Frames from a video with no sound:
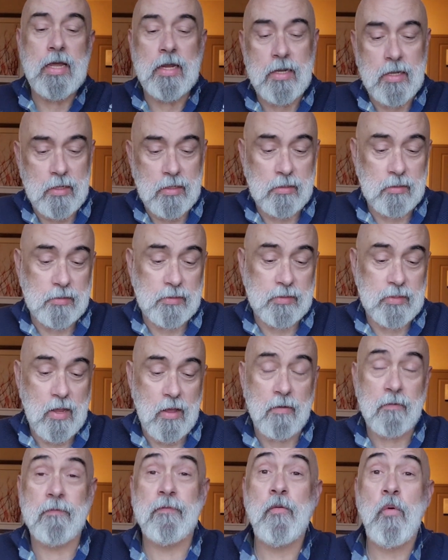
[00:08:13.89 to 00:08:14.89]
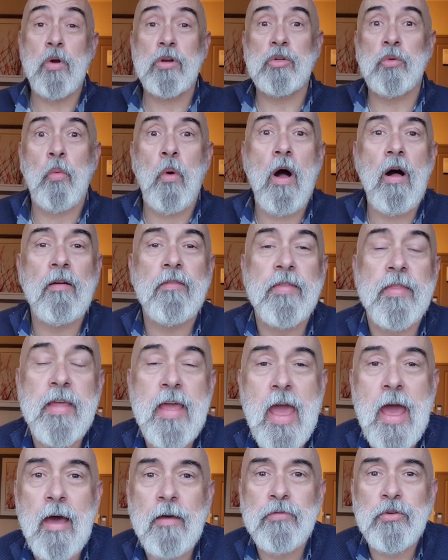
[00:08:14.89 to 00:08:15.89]
It is uh, 4.12 in
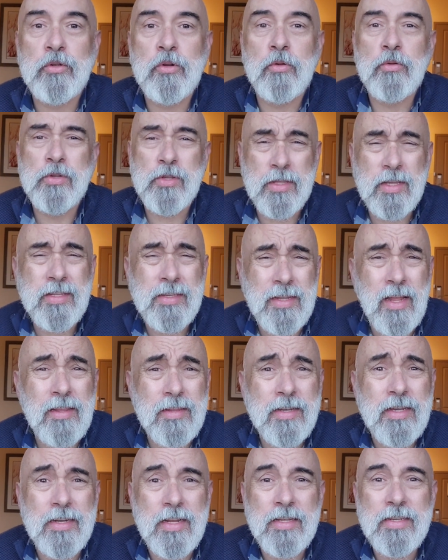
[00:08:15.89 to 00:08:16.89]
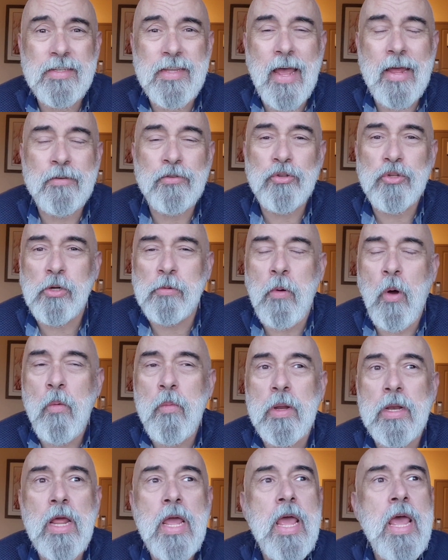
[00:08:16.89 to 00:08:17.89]
the afternoon, so the sun's going to set in just a
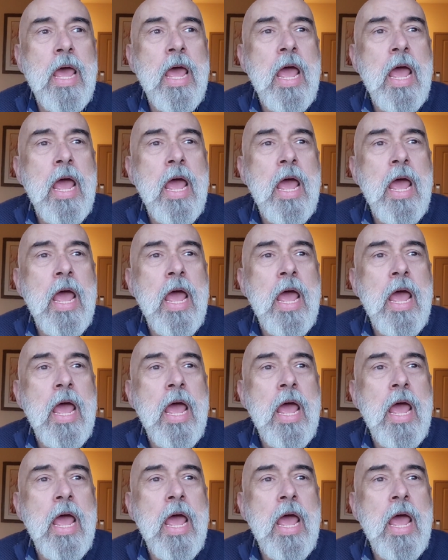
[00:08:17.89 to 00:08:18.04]
moment.